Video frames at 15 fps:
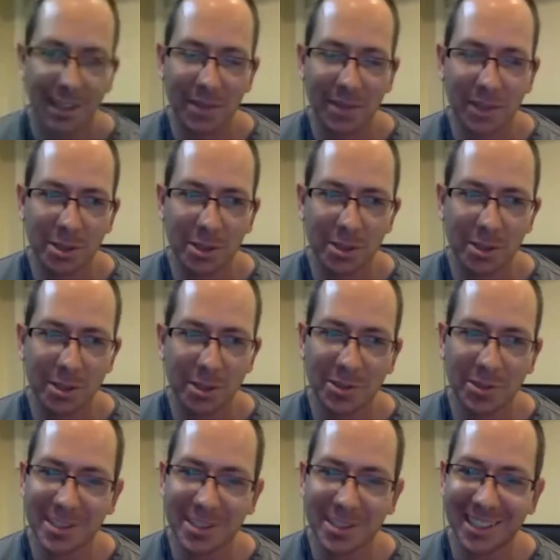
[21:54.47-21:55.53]
close your ears for a
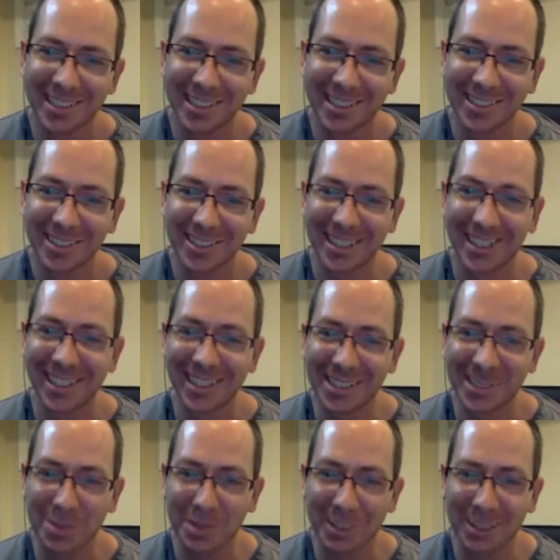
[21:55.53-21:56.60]
second. Things are
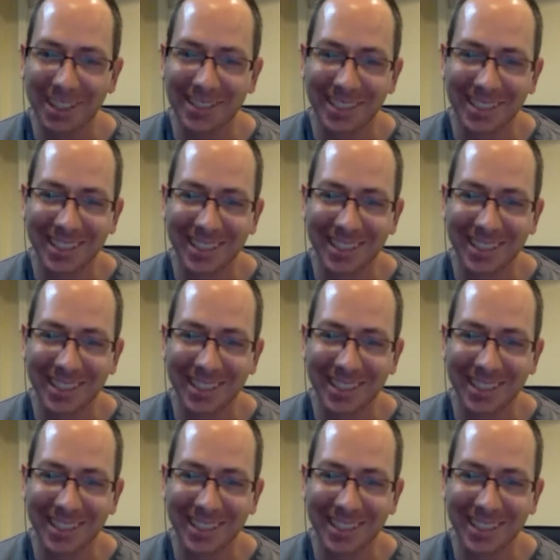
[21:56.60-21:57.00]
about to get real.